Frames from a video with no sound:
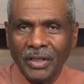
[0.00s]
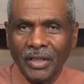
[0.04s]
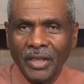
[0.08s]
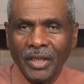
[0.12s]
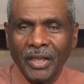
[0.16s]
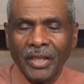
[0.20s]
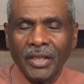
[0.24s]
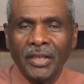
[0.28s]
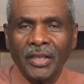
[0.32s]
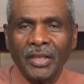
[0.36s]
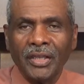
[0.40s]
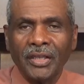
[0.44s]

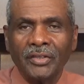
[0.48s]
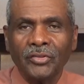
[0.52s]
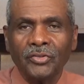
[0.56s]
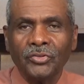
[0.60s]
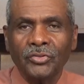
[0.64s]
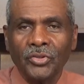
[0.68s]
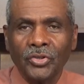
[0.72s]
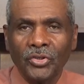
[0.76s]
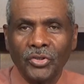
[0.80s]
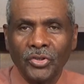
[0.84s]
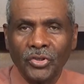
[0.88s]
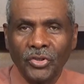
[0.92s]
and
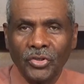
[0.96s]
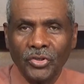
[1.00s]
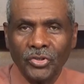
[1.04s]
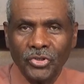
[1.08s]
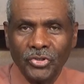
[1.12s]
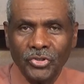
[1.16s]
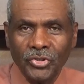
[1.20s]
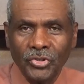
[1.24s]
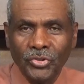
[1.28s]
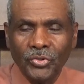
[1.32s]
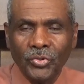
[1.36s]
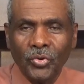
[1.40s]

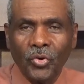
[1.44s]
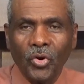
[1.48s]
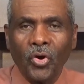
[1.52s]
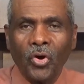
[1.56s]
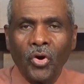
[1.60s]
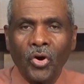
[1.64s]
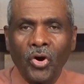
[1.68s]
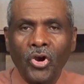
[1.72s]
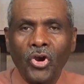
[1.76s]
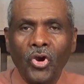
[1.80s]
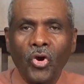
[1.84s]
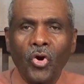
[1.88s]
you
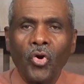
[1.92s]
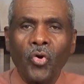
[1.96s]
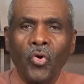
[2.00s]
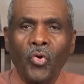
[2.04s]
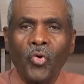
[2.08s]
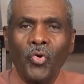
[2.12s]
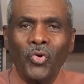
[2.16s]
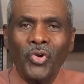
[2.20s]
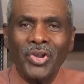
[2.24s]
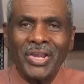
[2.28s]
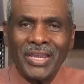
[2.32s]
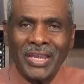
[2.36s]
are
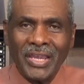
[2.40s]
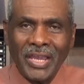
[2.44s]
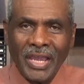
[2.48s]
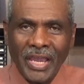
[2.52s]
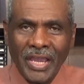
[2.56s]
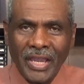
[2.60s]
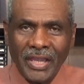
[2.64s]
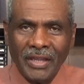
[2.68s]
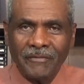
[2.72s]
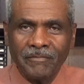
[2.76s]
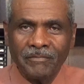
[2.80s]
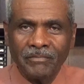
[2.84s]

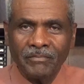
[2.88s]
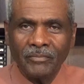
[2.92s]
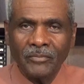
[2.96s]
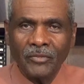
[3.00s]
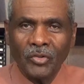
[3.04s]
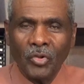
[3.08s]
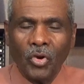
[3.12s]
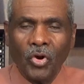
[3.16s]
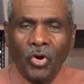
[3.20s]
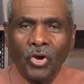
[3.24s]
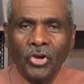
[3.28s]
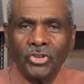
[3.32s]
okay.
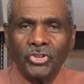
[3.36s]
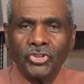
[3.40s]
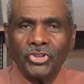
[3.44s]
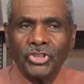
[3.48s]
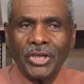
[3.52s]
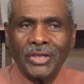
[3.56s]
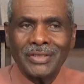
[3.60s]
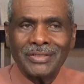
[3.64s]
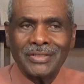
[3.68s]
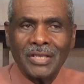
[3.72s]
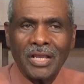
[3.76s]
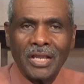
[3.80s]
Or
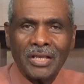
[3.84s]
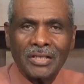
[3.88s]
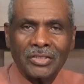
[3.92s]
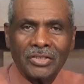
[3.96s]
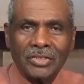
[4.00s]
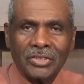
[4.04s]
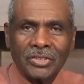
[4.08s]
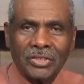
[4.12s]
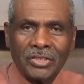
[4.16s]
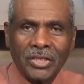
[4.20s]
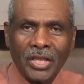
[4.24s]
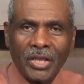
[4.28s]
just
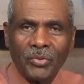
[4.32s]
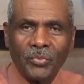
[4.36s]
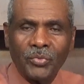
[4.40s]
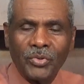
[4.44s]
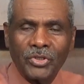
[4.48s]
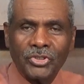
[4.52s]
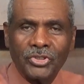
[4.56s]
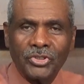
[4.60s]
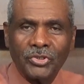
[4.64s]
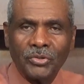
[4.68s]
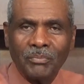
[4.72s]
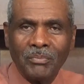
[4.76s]
say
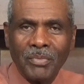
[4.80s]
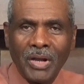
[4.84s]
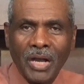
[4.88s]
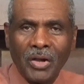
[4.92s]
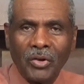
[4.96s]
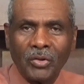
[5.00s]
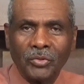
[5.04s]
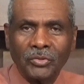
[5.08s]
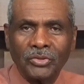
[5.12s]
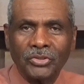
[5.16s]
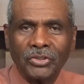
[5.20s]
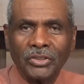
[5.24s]
with your
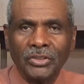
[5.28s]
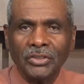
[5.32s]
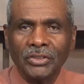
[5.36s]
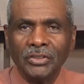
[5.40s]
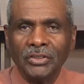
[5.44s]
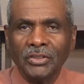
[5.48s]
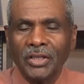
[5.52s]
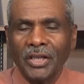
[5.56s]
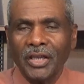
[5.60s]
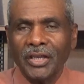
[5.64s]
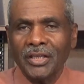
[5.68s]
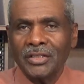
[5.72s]
mouth
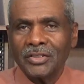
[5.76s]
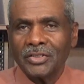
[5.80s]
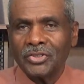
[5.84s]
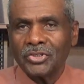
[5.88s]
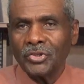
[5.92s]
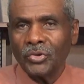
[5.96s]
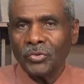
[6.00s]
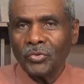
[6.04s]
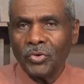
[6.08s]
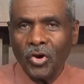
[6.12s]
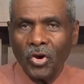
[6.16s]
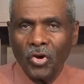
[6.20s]
and
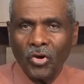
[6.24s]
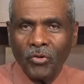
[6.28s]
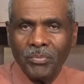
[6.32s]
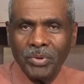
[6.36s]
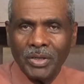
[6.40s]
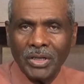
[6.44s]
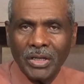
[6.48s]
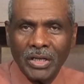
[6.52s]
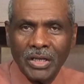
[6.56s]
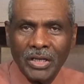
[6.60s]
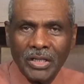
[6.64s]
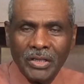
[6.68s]
so-called
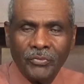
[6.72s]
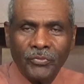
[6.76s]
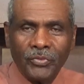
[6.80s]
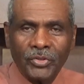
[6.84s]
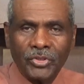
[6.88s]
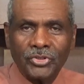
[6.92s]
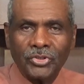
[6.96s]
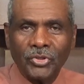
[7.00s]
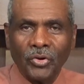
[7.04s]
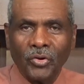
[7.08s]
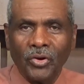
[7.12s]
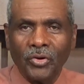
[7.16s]
believe
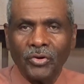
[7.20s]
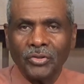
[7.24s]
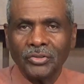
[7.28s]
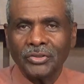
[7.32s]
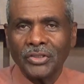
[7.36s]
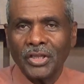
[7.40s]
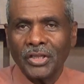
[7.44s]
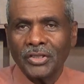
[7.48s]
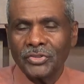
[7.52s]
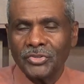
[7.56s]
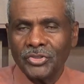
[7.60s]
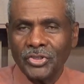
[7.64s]
with your heart
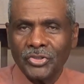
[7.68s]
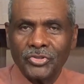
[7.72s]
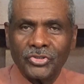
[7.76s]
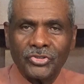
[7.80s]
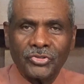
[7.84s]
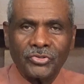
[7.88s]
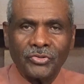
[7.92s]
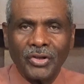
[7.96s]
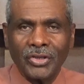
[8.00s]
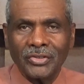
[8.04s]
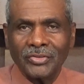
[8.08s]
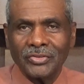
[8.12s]
that Jesus
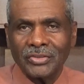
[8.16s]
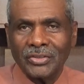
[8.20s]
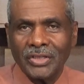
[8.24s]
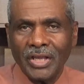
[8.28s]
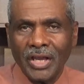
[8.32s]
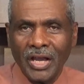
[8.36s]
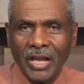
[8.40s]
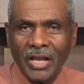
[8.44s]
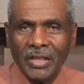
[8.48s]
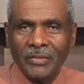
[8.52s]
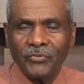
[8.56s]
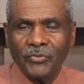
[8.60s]
Christ
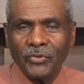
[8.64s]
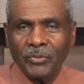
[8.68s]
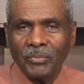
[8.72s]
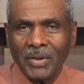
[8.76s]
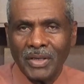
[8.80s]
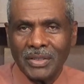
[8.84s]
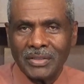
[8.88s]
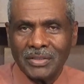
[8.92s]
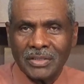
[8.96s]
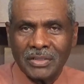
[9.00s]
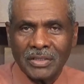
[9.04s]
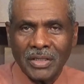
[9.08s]
died for
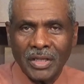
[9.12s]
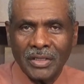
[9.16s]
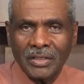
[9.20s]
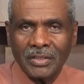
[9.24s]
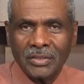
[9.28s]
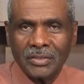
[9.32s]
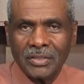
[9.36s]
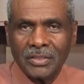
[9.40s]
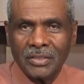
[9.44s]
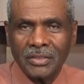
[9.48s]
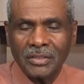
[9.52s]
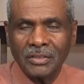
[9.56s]
my
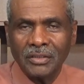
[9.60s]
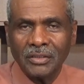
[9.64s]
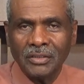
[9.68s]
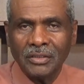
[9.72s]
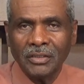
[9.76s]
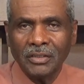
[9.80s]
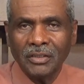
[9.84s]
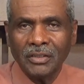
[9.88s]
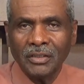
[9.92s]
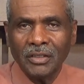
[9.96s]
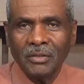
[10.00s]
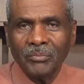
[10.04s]
sins.
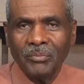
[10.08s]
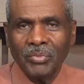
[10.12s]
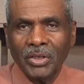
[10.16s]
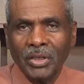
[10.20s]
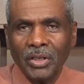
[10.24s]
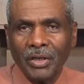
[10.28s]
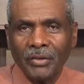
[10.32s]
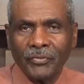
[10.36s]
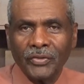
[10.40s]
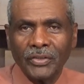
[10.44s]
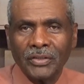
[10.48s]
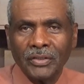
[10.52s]

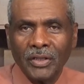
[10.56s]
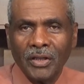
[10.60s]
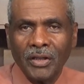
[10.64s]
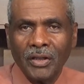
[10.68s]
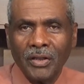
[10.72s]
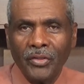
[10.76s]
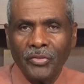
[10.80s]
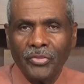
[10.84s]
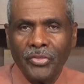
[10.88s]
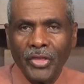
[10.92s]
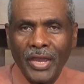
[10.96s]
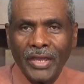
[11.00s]
Beloved,
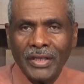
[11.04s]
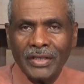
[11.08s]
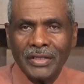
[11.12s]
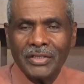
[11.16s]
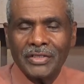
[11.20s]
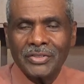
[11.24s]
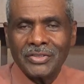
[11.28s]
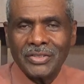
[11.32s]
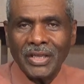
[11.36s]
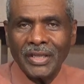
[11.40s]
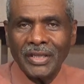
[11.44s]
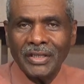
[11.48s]
that
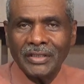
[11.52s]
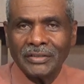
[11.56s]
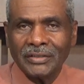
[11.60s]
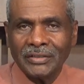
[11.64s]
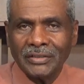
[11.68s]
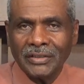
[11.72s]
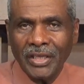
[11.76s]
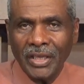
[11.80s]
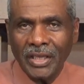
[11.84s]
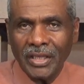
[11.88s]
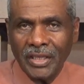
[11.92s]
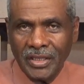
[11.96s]
is a
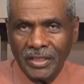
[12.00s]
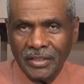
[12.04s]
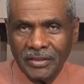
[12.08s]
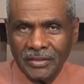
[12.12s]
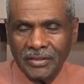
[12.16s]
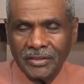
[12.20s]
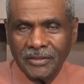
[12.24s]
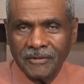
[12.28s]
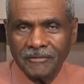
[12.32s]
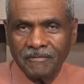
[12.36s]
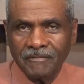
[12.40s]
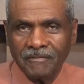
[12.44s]

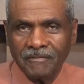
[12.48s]
ticket